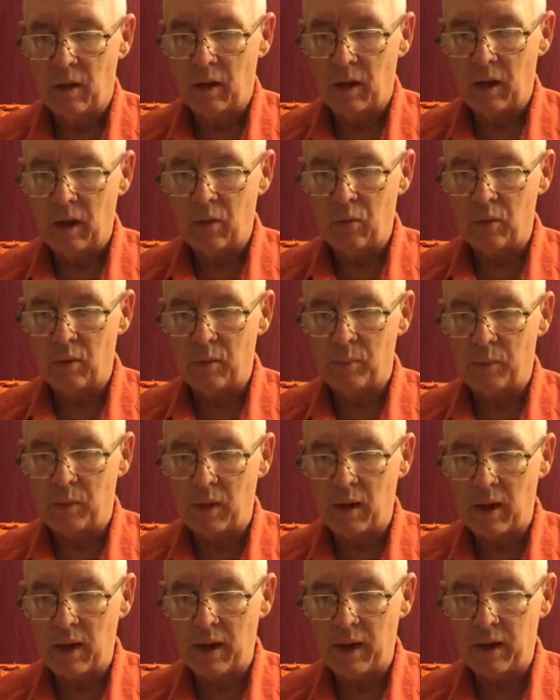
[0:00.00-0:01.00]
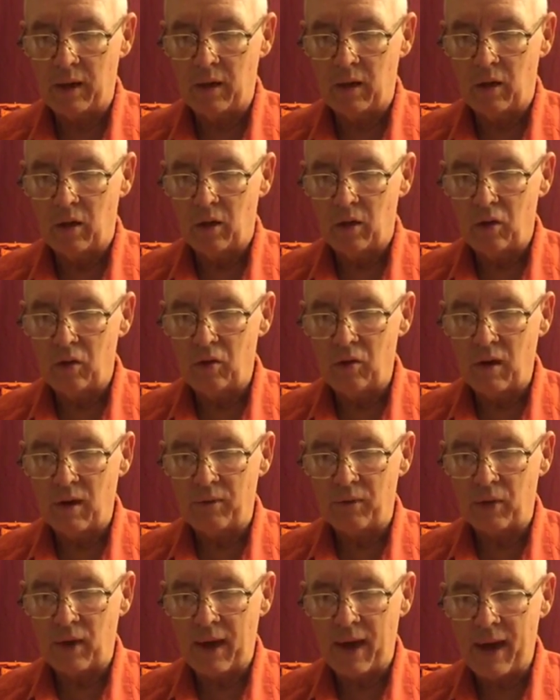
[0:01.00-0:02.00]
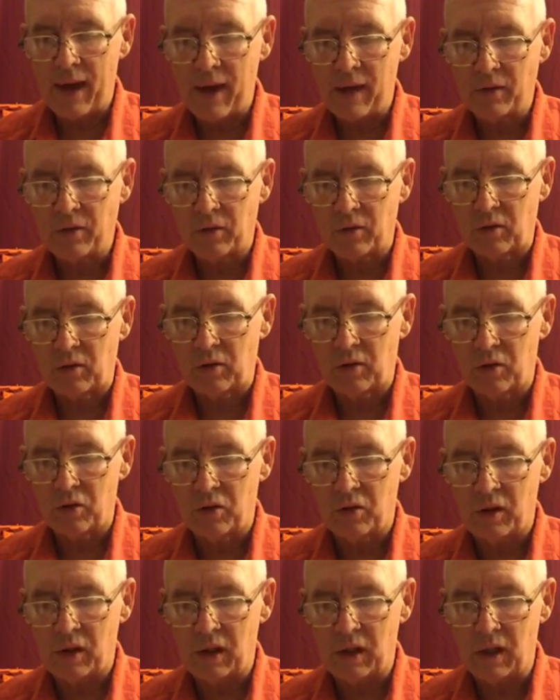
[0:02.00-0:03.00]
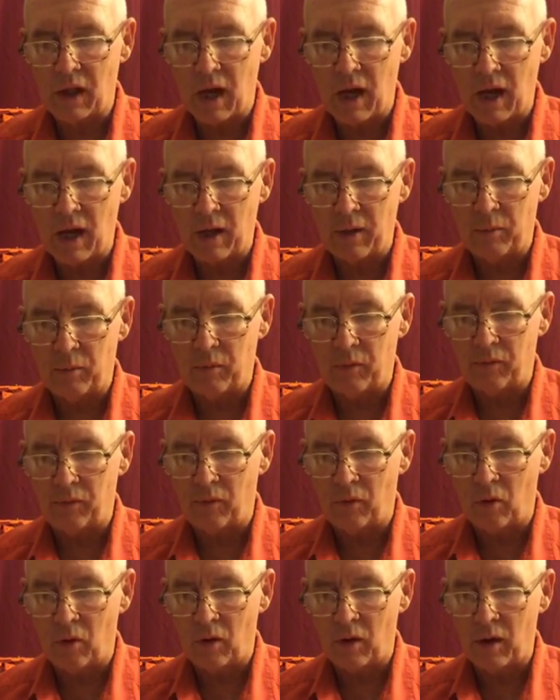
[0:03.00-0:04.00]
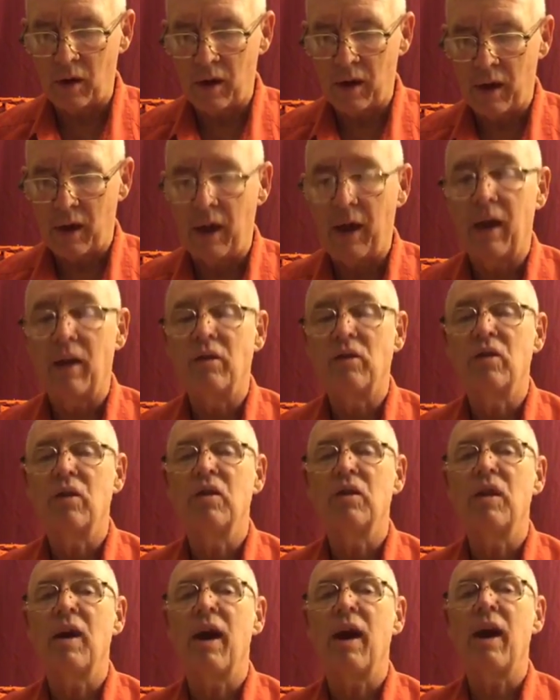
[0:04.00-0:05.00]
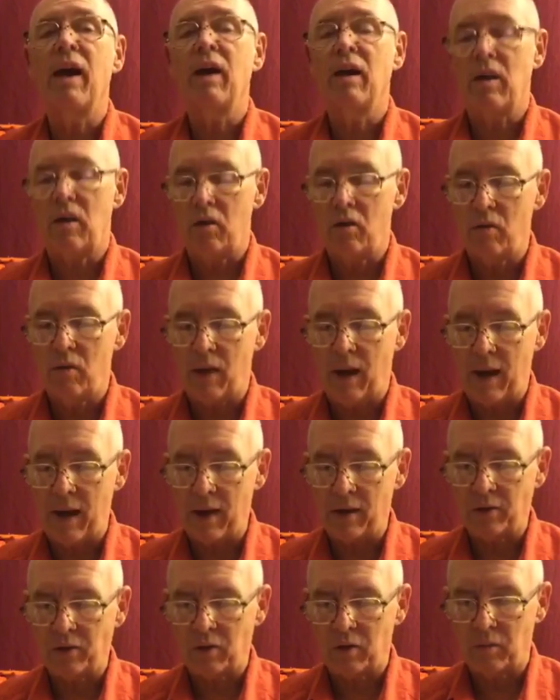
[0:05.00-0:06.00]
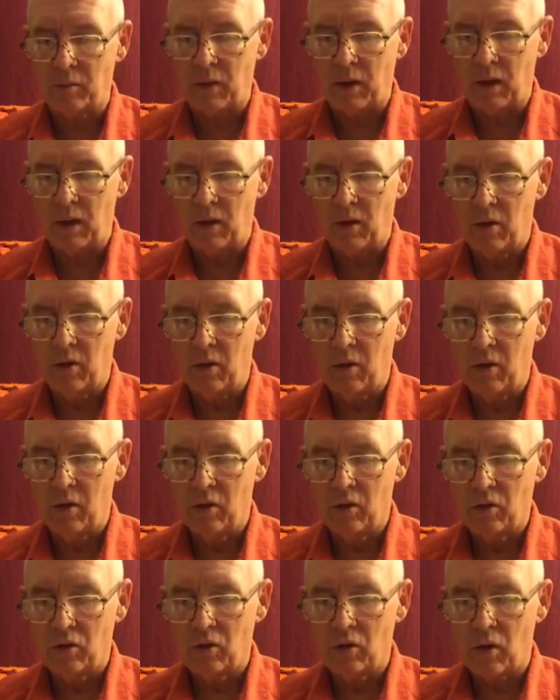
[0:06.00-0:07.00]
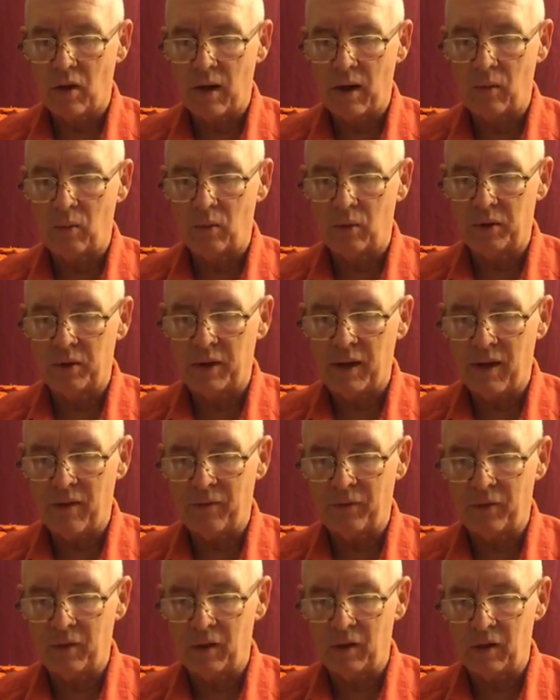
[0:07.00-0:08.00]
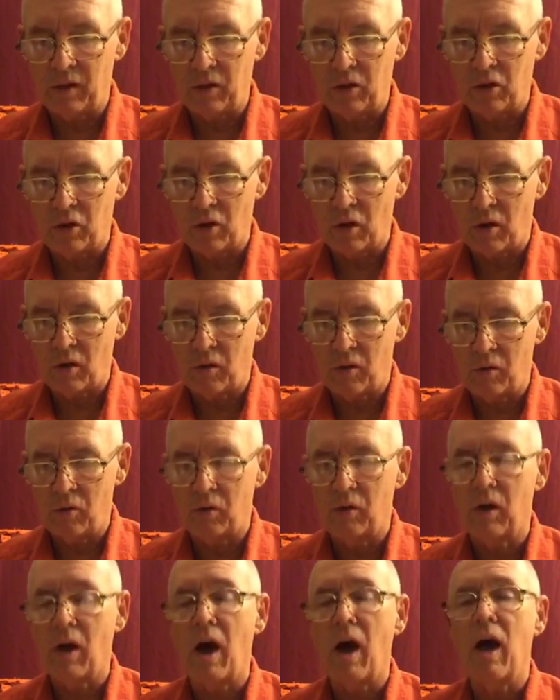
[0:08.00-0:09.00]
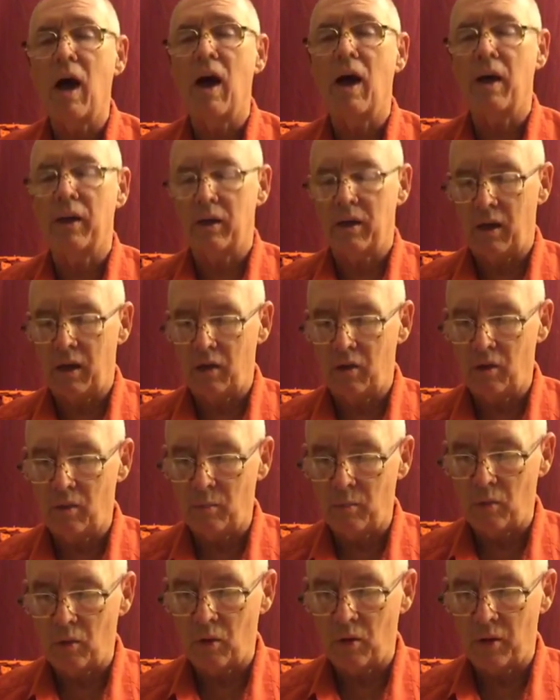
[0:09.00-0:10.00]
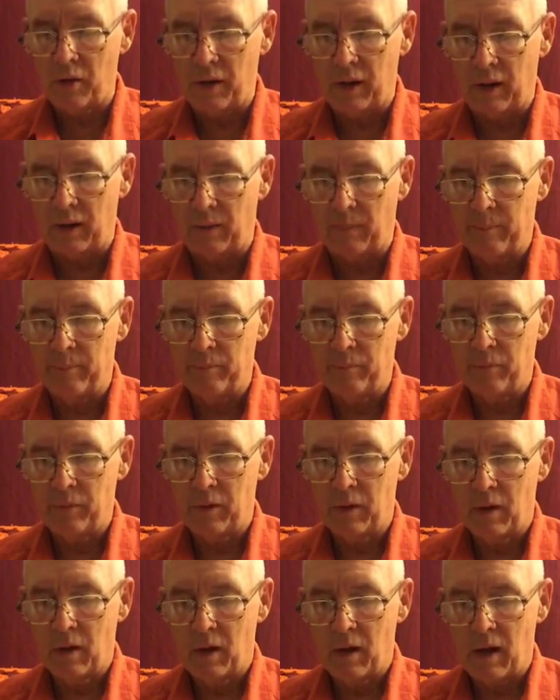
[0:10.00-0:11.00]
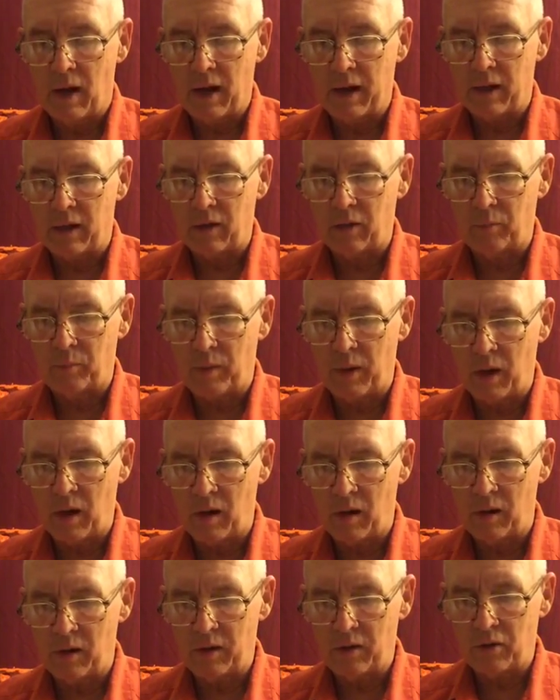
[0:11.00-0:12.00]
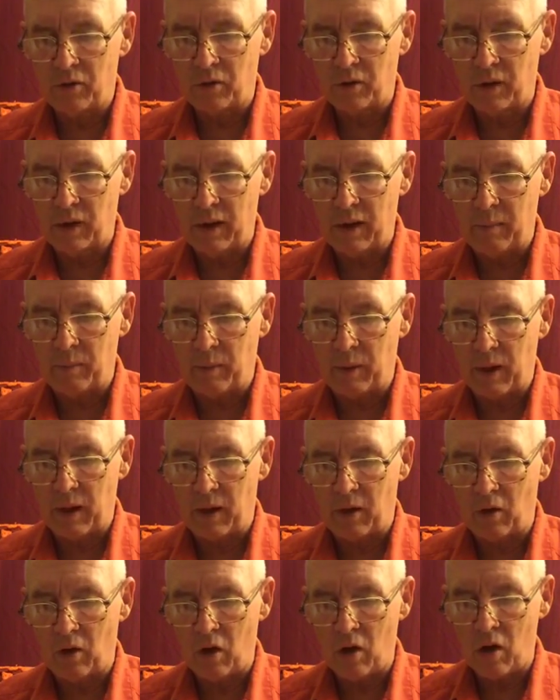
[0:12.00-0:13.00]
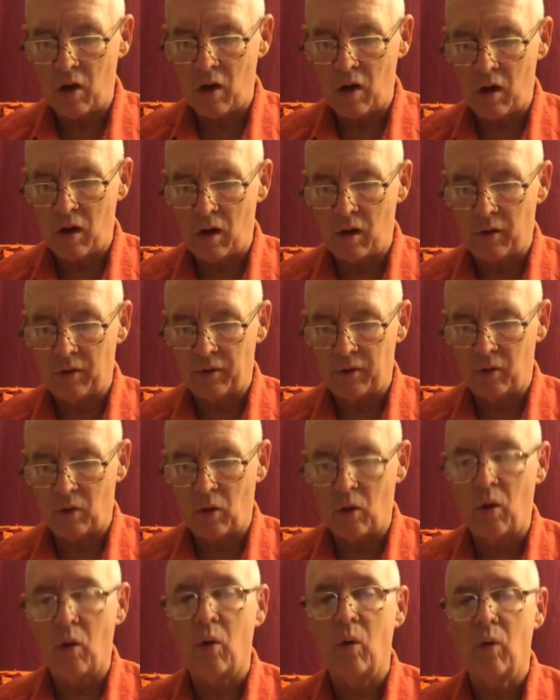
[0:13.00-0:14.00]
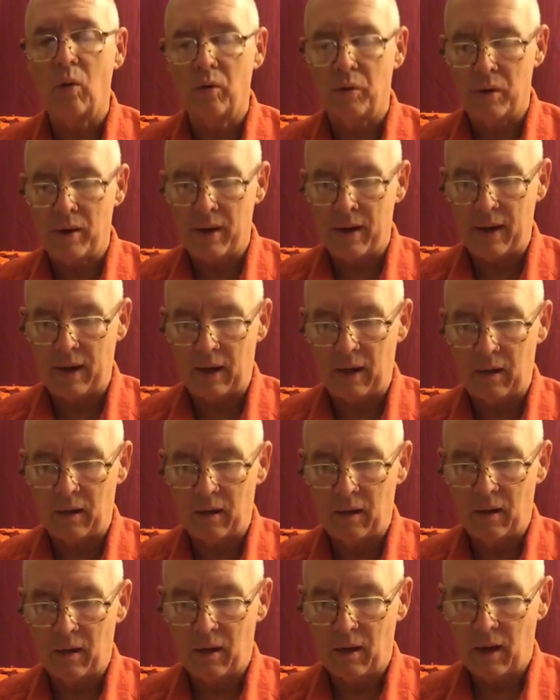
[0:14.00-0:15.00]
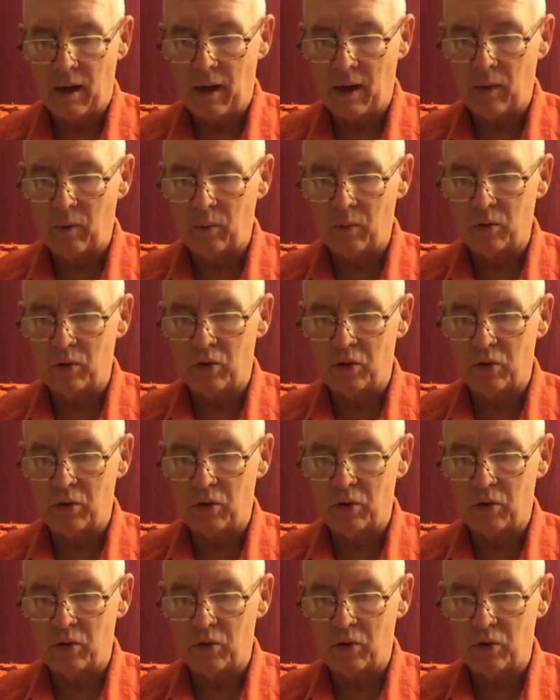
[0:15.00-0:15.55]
He replied, "You never asked to see God before, and today you asked me, so I will definitely show you God in the morning." I could barely sleep at all the whole night. I was